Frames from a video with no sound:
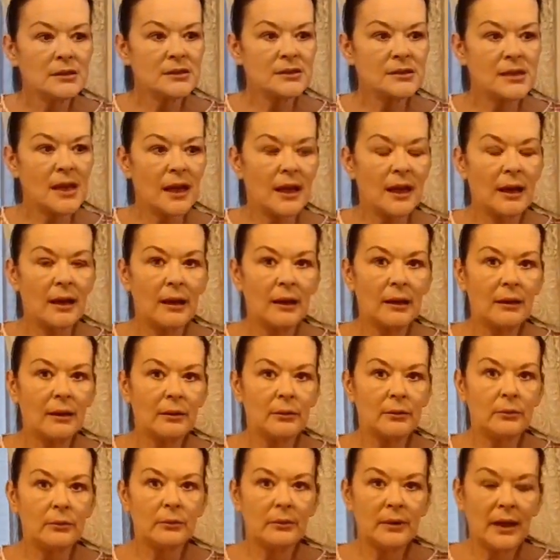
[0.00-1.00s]

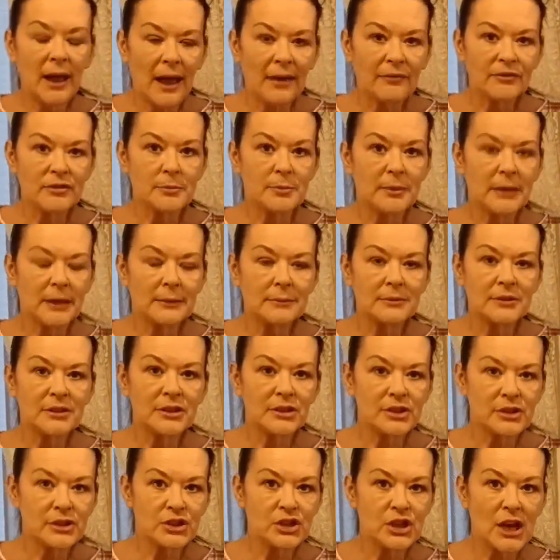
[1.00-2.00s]
So we have to be able
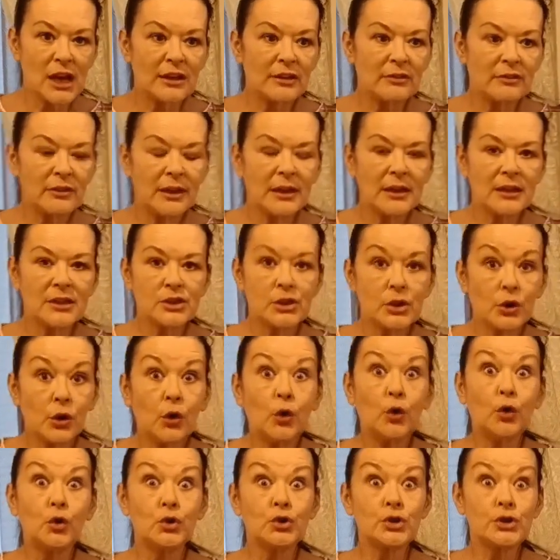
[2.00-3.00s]
to generate
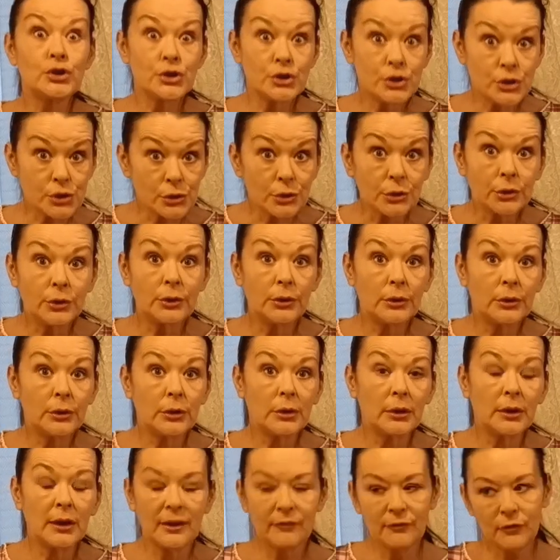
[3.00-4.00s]
or
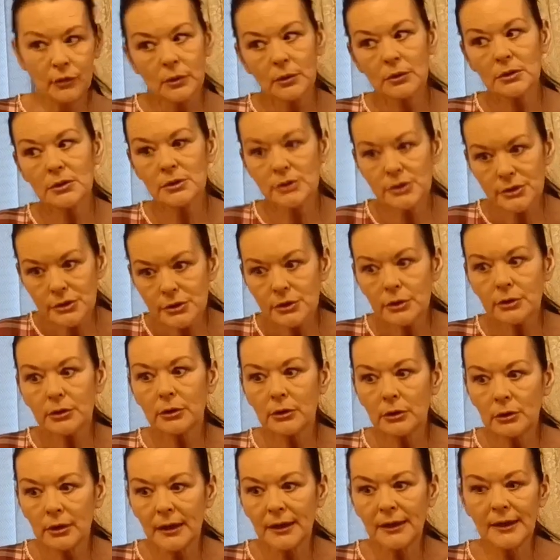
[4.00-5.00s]
store. If you can
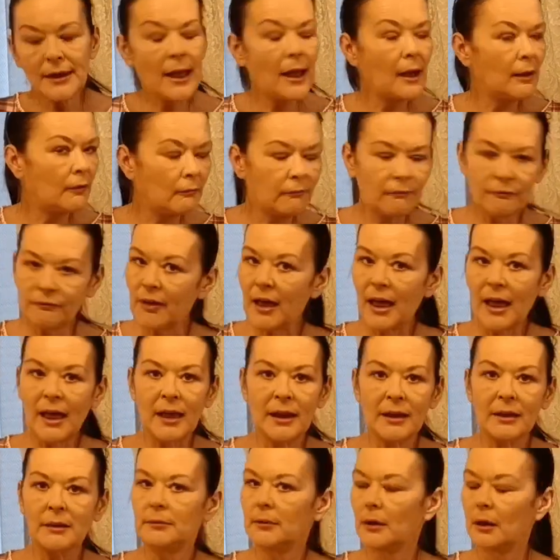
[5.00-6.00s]
store it now,
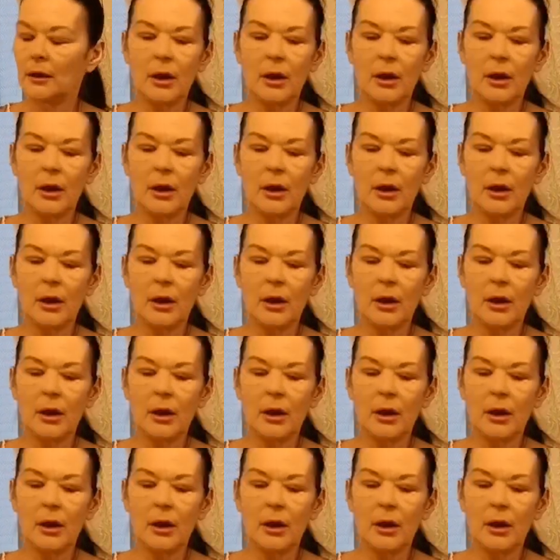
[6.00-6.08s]
fine.